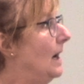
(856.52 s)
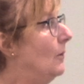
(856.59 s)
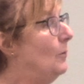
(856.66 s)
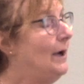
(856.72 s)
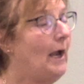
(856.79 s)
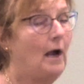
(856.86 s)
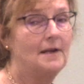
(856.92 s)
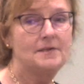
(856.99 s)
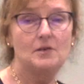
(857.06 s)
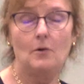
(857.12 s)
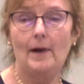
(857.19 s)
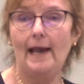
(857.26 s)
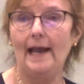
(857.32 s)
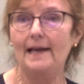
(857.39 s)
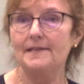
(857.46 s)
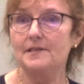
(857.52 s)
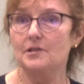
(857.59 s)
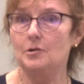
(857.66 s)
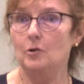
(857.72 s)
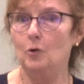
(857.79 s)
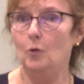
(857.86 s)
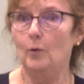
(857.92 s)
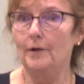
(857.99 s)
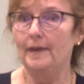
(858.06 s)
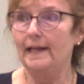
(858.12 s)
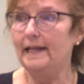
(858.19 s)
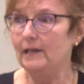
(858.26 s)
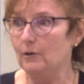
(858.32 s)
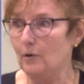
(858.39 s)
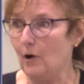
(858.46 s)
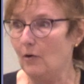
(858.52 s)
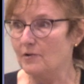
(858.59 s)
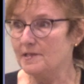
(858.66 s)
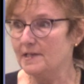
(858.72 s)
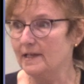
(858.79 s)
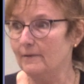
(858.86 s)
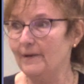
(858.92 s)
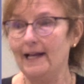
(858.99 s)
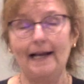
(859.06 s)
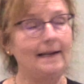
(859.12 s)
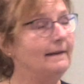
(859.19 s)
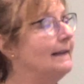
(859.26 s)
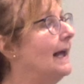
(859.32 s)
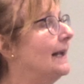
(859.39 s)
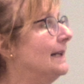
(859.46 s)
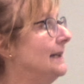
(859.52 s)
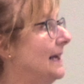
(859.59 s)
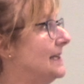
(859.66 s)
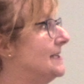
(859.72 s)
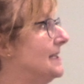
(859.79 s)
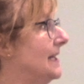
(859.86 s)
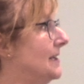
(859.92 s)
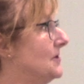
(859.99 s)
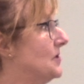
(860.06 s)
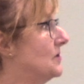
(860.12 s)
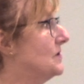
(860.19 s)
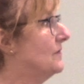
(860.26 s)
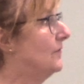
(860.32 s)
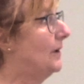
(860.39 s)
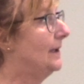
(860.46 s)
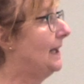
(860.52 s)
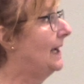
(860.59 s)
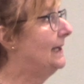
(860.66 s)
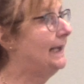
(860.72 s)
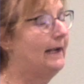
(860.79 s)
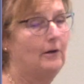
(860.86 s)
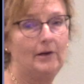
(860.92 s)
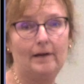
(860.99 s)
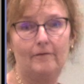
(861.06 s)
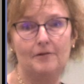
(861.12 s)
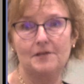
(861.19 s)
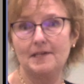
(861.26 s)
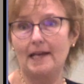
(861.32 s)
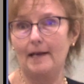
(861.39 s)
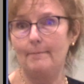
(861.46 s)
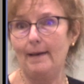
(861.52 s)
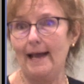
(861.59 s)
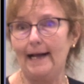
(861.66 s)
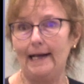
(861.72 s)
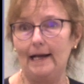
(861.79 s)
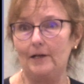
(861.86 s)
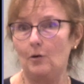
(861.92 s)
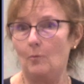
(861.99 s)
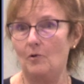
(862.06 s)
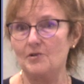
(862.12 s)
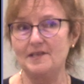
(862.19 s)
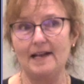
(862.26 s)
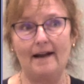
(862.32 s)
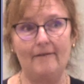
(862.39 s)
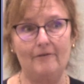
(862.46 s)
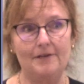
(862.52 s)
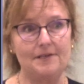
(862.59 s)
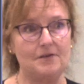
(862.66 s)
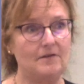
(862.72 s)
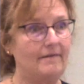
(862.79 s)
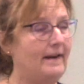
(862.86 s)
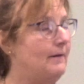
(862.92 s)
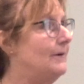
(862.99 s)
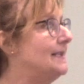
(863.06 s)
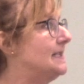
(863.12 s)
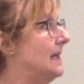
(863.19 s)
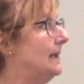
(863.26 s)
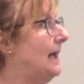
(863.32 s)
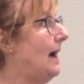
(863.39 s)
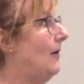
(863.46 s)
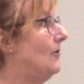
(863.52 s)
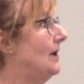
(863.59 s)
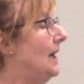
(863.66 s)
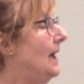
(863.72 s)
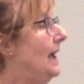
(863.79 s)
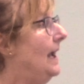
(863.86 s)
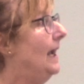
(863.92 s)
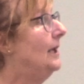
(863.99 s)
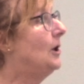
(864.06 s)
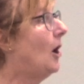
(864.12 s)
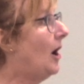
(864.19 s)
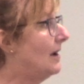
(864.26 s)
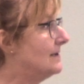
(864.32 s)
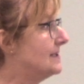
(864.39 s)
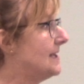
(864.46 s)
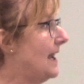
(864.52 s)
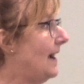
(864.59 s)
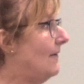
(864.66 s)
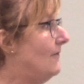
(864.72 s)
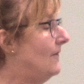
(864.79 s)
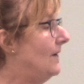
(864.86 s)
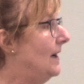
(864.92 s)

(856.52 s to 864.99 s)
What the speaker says: We also asked who were the heroes, and we got a lot of nice answers. Frontline caregivers came back on almost every survey we sent out, and all staff.